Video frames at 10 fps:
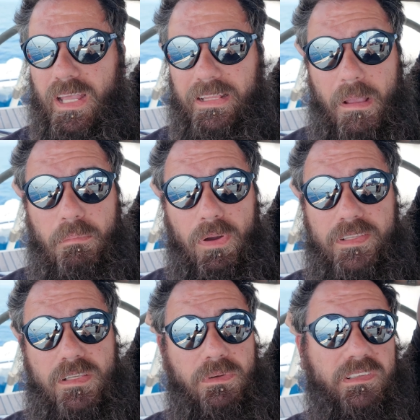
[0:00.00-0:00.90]
at that
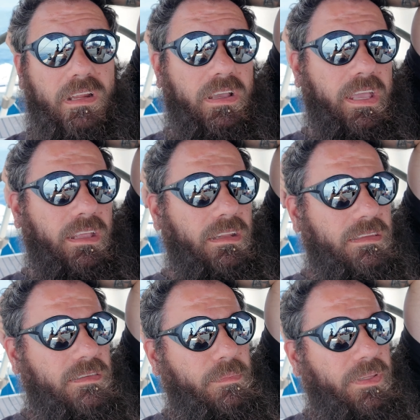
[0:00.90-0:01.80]
point, so we said, okay,
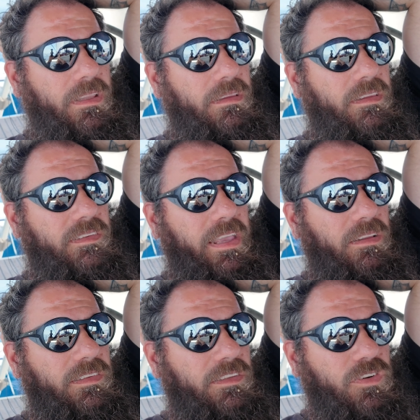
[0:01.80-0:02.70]
let's open the, the
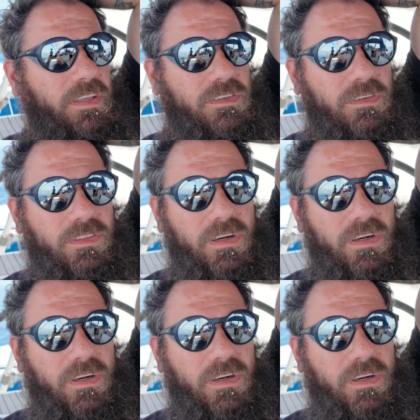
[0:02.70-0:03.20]
sails and try to,